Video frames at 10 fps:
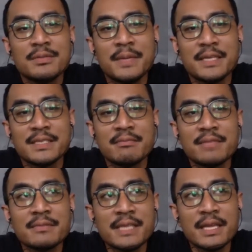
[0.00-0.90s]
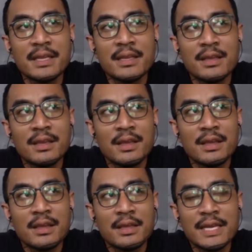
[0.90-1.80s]
But sometimes they
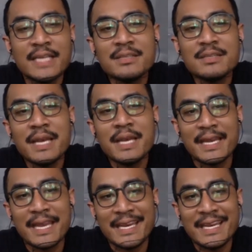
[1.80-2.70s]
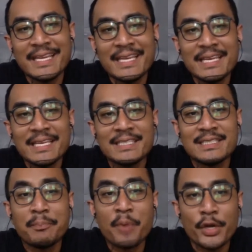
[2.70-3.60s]
doesn't mean like they didn't
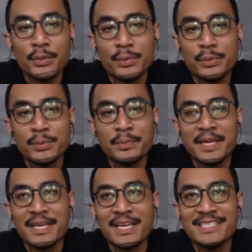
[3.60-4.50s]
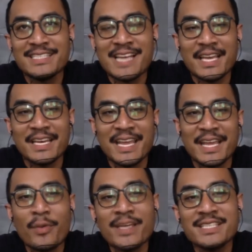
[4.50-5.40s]
support you, but they just like they
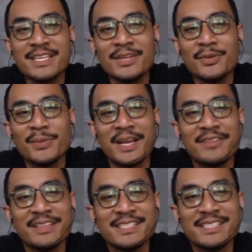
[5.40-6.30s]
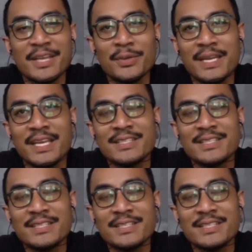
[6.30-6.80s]
question you whatever things that you did.